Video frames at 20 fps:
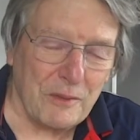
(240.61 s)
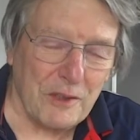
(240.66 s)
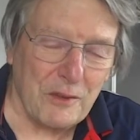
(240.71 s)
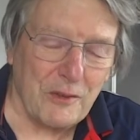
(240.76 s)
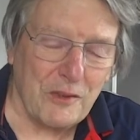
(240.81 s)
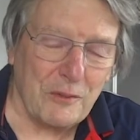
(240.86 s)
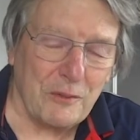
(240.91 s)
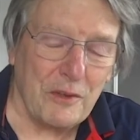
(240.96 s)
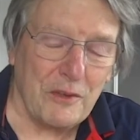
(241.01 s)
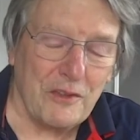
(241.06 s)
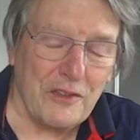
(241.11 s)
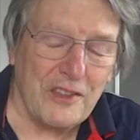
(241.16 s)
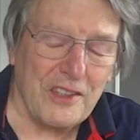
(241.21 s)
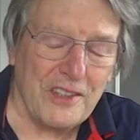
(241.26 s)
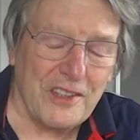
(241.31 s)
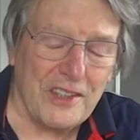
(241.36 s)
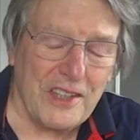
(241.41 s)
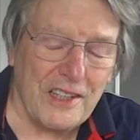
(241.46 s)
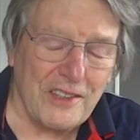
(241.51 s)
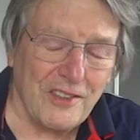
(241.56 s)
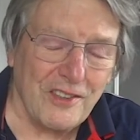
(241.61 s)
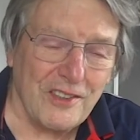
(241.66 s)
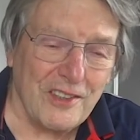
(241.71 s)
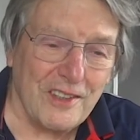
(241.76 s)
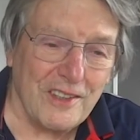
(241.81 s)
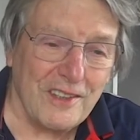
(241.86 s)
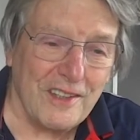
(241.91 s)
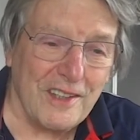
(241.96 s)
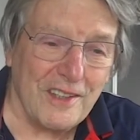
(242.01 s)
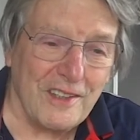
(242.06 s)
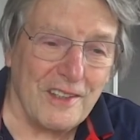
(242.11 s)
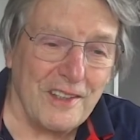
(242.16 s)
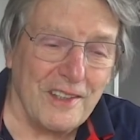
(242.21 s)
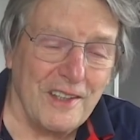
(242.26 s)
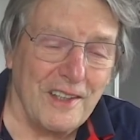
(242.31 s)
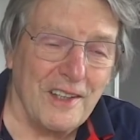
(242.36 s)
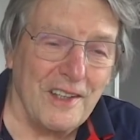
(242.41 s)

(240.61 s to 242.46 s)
but it was a bit of a disaster and had